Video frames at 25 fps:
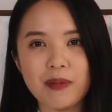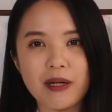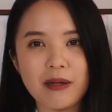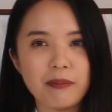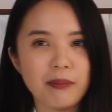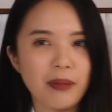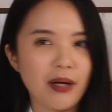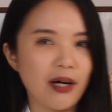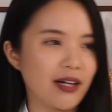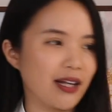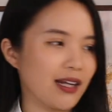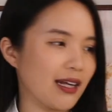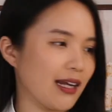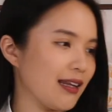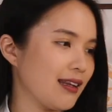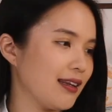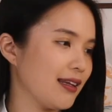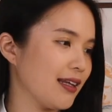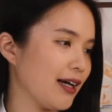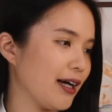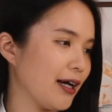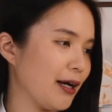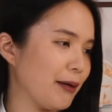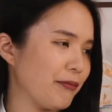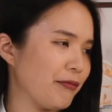I bought it in
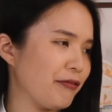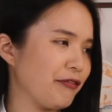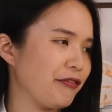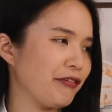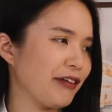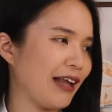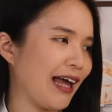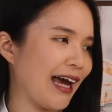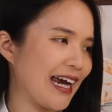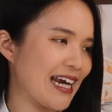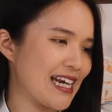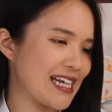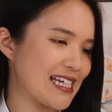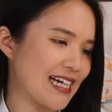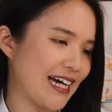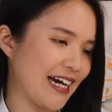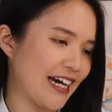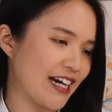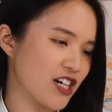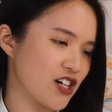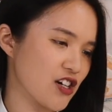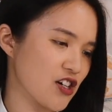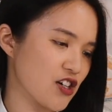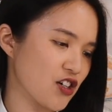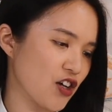the Flying
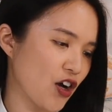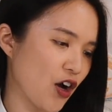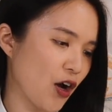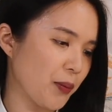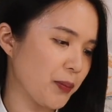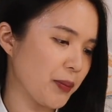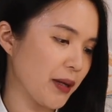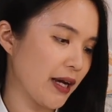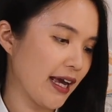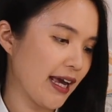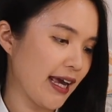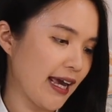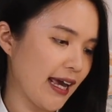Tiger shop